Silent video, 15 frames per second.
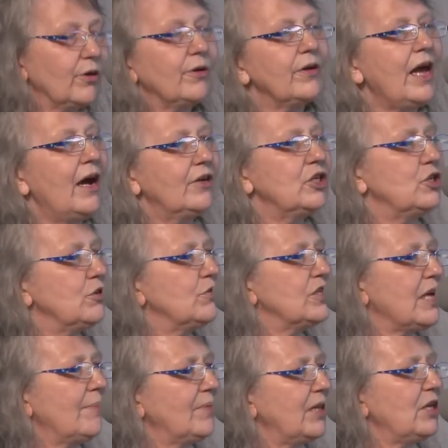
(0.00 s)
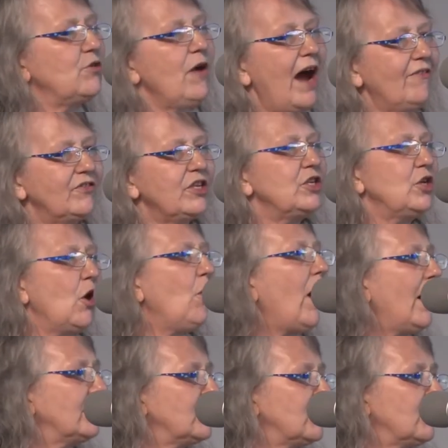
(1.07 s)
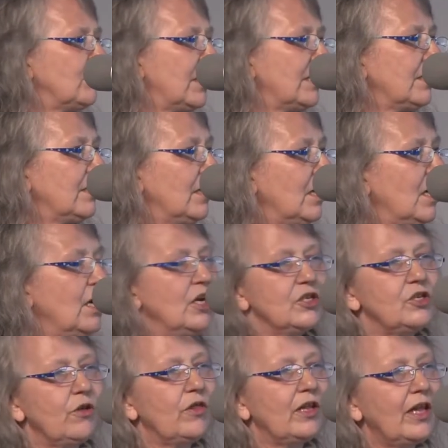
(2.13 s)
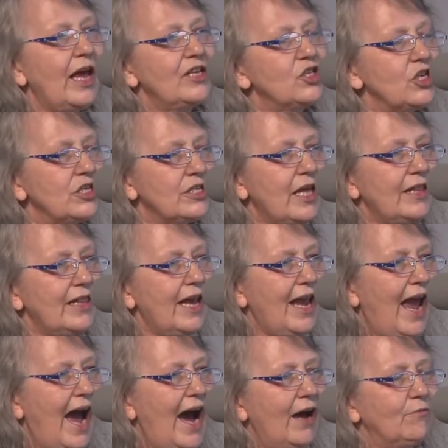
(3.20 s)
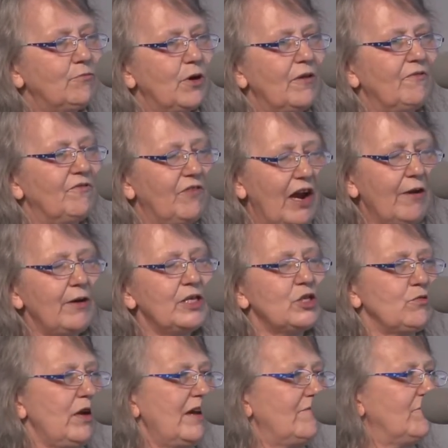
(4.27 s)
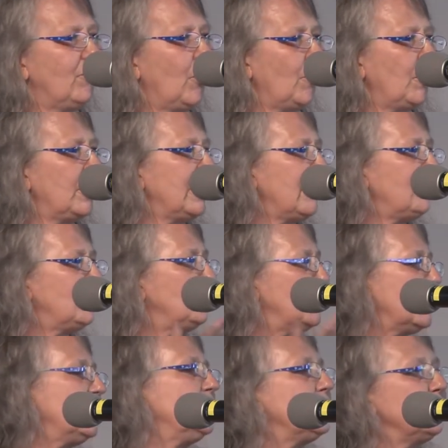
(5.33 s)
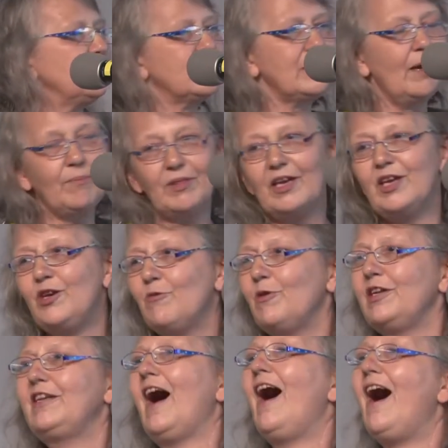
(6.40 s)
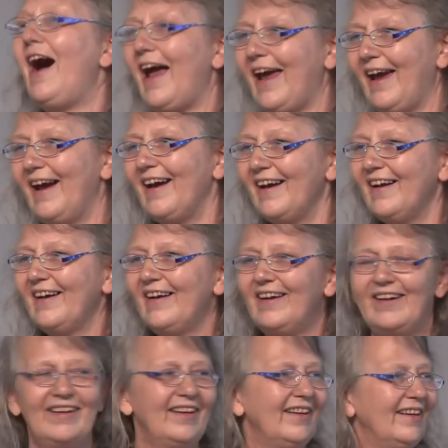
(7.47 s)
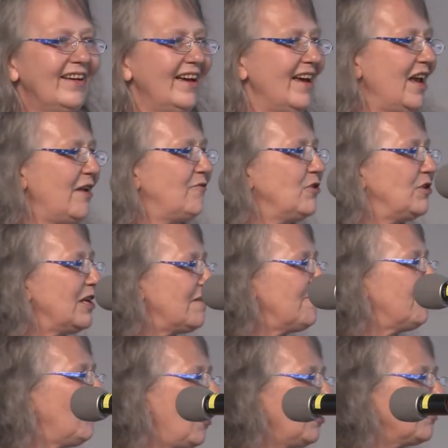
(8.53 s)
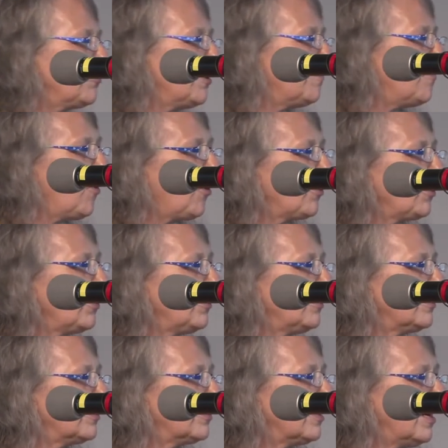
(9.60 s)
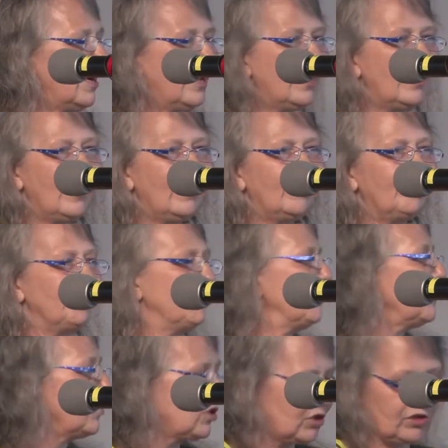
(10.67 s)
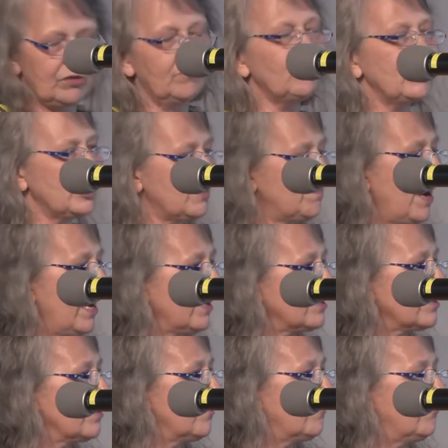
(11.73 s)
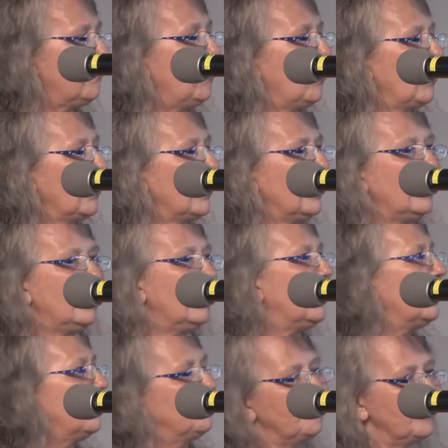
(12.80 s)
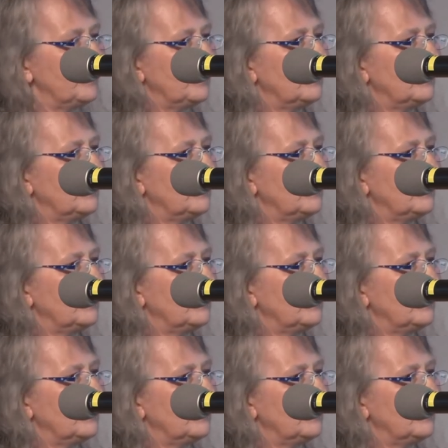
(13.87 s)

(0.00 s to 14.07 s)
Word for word: learn how to do something, you have to know how to do it. So the legends that they had were very straightforward. If you didn't do something, you would die. If you didn't follow a moral uh, respect for uh,